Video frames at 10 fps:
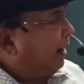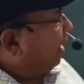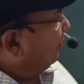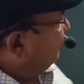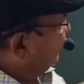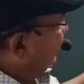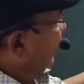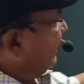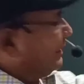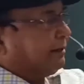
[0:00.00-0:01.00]
After
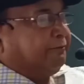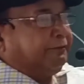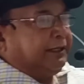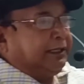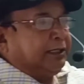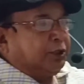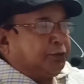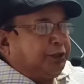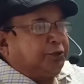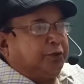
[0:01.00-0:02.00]
that, we
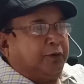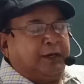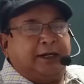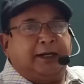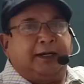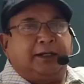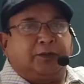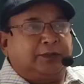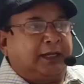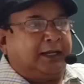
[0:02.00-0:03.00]
switch over
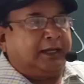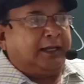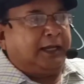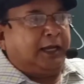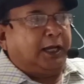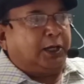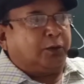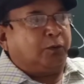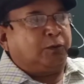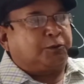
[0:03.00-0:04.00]
to the
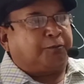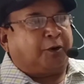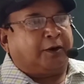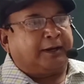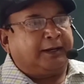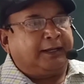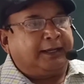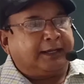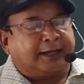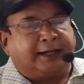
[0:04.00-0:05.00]
rules for
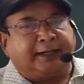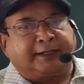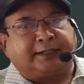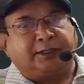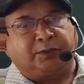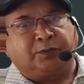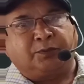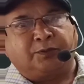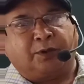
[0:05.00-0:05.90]
correct use